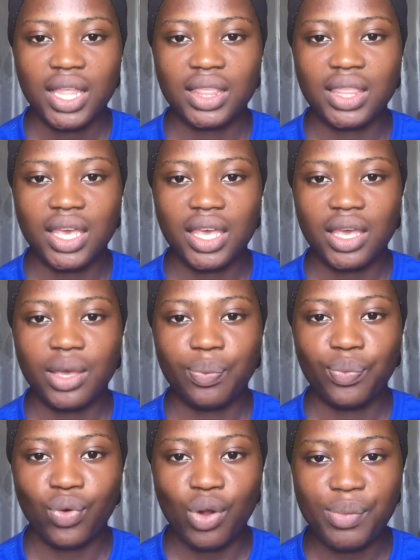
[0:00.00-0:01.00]
the
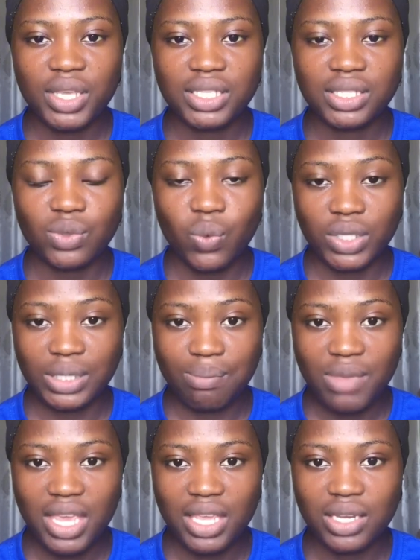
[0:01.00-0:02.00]
promise was
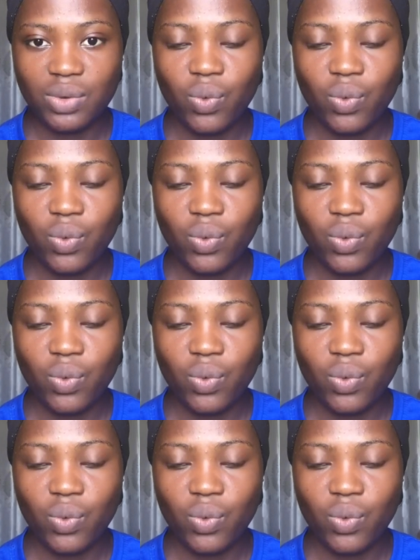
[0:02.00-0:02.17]
made